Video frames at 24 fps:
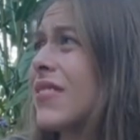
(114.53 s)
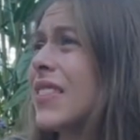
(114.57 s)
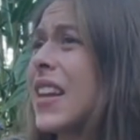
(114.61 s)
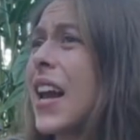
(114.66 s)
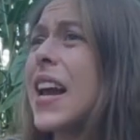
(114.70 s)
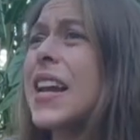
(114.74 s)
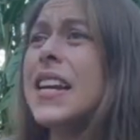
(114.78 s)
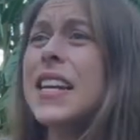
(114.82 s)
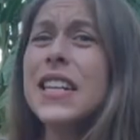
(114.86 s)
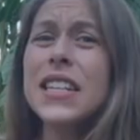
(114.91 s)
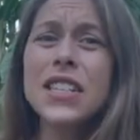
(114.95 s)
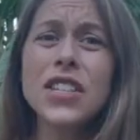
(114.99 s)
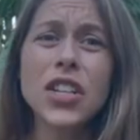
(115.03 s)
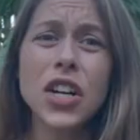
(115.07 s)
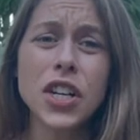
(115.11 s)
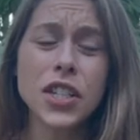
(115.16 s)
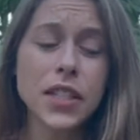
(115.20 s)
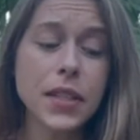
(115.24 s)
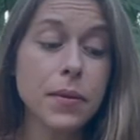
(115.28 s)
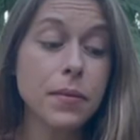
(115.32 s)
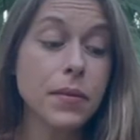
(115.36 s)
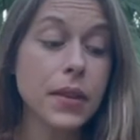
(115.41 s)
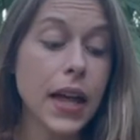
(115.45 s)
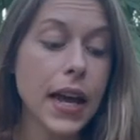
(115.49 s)
I need to start
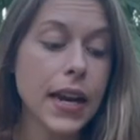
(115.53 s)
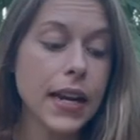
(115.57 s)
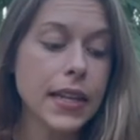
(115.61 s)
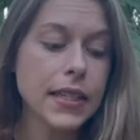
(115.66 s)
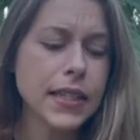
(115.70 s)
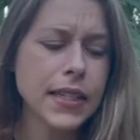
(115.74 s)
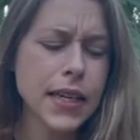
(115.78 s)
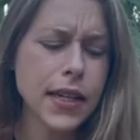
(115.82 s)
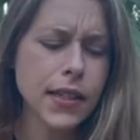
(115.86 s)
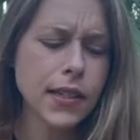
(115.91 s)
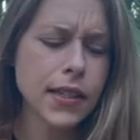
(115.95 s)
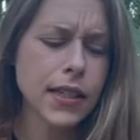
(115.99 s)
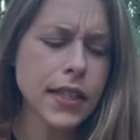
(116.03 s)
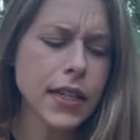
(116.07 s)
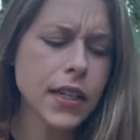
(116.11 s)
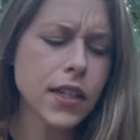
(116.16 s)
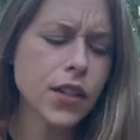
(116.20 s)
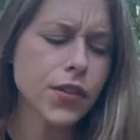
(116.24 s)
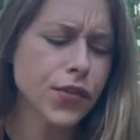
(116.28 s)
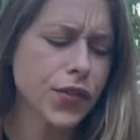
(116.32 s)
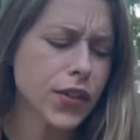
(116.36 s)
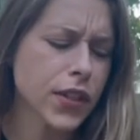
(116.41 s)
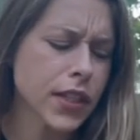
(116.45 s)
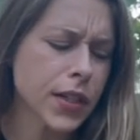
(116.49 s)
some lettuce
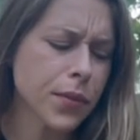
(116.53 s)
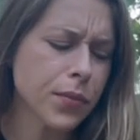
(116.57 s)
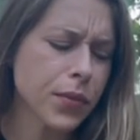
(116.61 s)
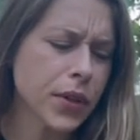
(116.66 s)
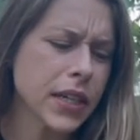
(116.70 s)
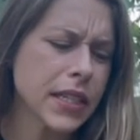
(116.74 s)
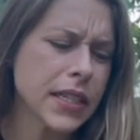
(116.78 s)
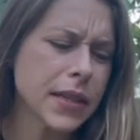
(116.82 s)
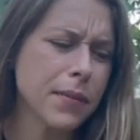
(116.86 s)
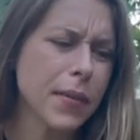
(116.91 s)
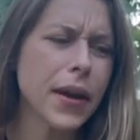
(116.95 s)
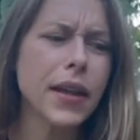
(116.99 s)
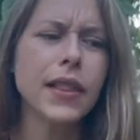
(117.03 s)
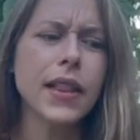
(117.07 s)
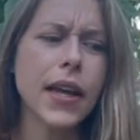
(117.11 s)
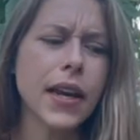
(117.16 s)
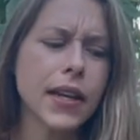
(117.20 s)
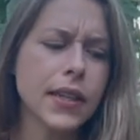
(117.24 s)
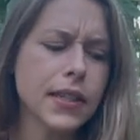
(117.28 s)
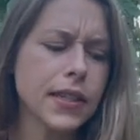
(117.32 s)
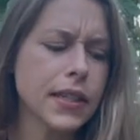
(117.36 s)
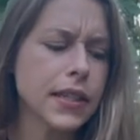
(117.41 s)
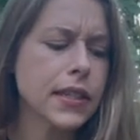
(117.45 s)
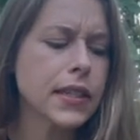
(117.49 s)
downstairs. For some reason, my
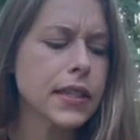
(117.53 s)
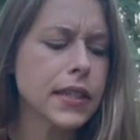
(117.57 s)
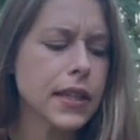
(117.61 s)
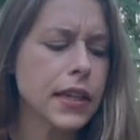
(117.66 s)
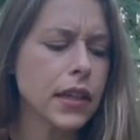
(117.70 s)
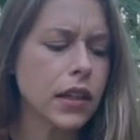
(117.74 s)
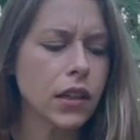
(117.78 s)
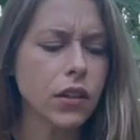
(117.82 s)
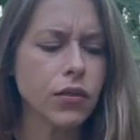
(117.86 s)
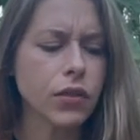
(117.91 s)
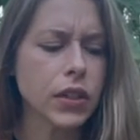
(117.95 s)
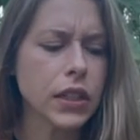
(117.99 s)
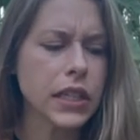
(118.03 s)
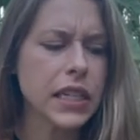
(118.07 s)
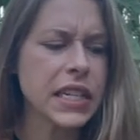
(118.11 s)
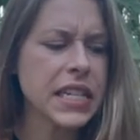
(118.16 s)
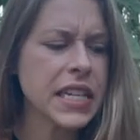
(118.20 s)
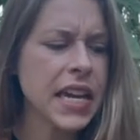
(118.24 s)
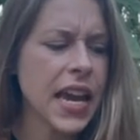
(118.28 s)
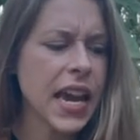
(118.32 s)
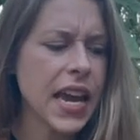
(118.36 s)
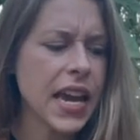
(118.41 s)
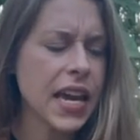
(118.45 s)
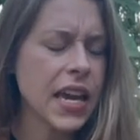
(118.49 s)
lettuce seeds didn't really
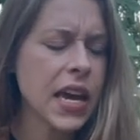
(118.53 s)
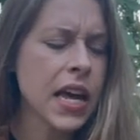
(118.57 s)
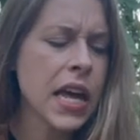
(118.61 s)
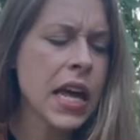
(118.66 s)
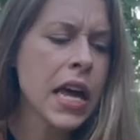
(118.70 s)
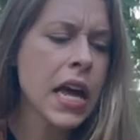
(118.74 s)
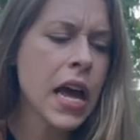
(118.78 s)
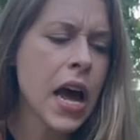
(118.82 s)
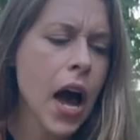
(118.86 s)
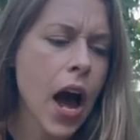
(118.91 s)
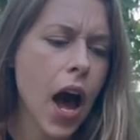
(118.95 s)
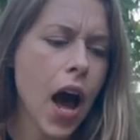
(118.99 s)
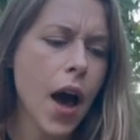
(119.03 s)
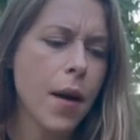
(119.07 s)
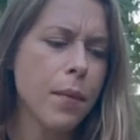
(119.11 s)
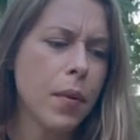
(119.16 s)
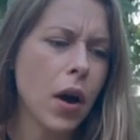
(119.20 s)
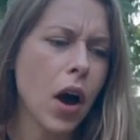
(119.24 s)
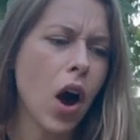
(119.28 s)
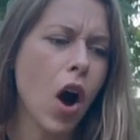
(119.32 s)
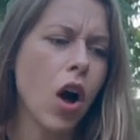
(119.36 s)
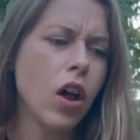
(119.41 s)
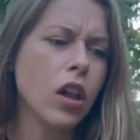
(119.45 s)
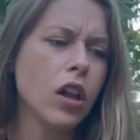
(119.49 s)
take,
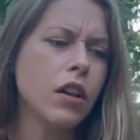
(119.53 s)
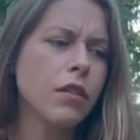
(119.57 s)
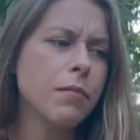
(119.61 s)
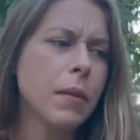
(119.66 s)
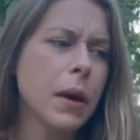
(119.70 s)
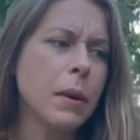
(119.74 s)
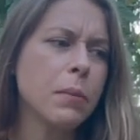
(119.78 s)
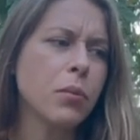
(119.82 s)
but all of my